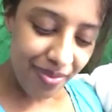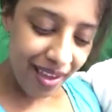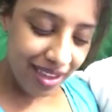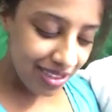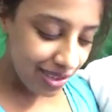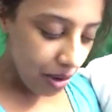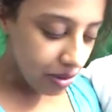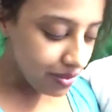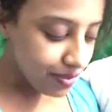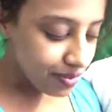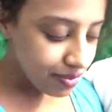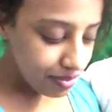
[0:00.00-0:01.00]
So
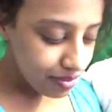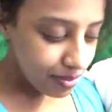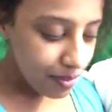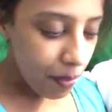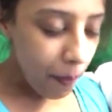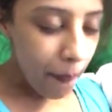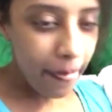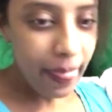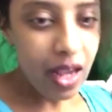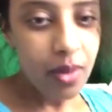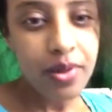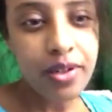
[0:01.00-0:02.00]

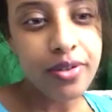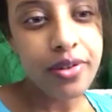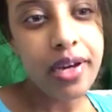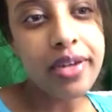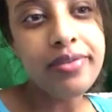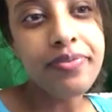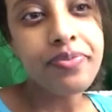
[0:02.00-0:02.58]
I'm gonna do that.